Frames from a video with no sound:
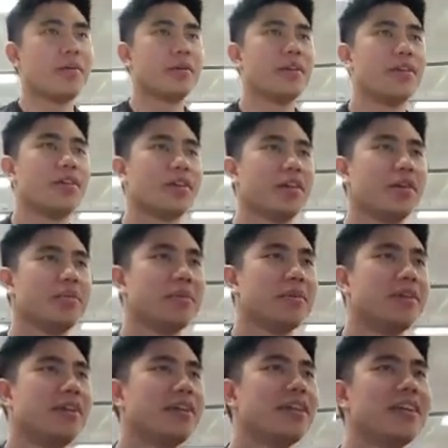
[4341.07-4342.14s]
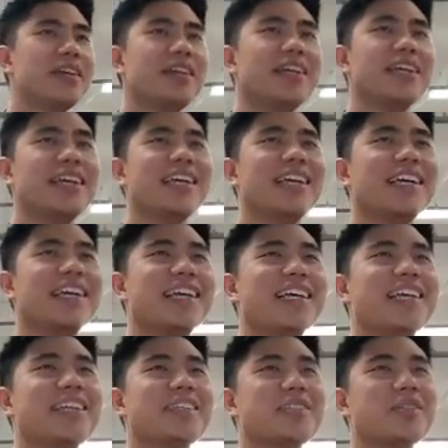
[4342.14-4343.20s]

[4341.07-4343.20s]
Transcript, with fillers: I'm gonna look it up.